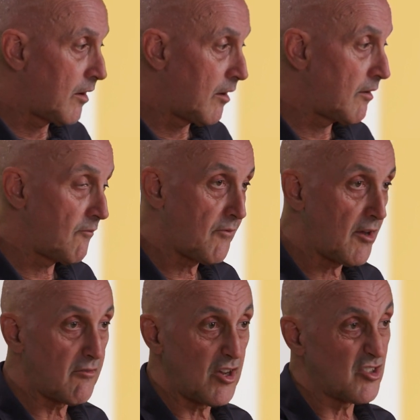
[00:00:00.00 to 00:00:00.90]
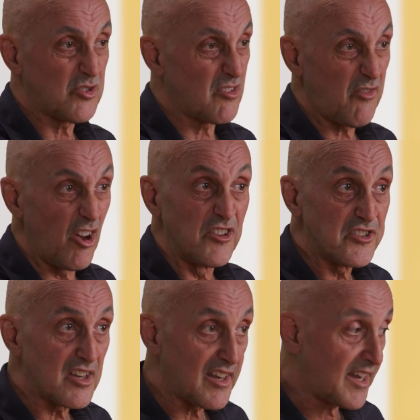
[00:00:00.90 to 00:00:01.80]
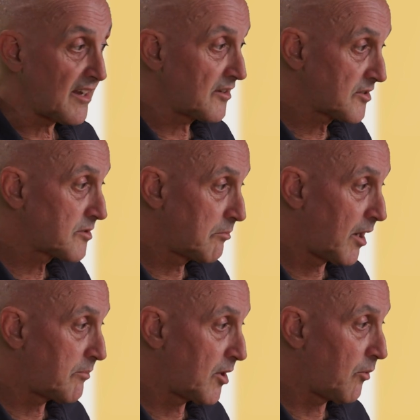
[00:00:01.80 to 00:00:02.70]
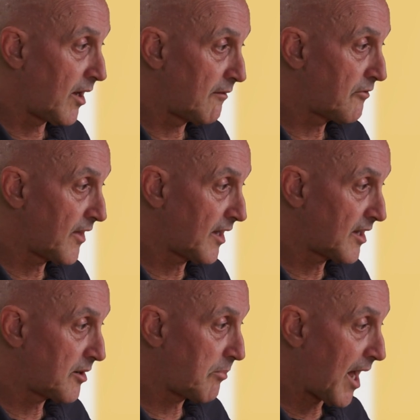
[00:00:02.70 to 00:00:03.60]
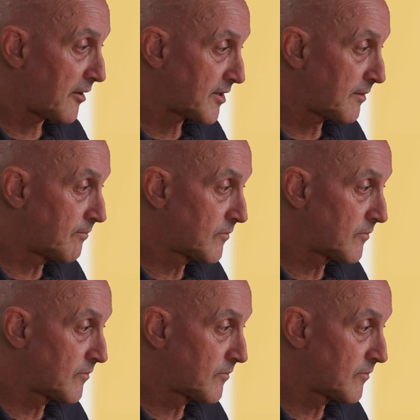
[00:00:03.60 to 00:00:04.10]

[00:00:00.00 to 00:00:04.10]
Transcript: Inferior sort of underlings might be a way of thinking about it.